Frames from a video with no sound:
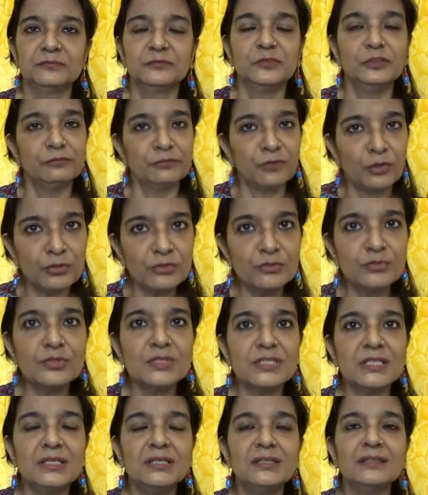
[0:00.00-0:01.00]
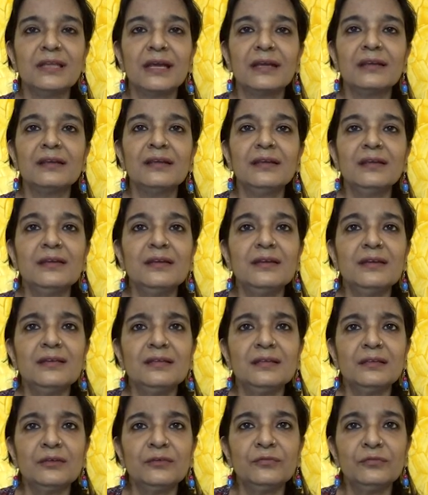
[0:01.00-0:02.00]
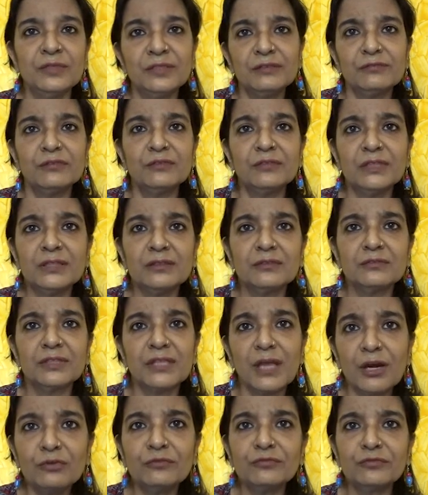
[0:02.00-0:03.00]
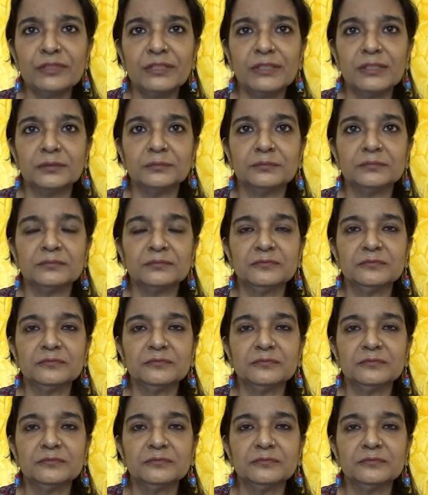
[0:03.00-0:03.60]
We've also seen that without freedom,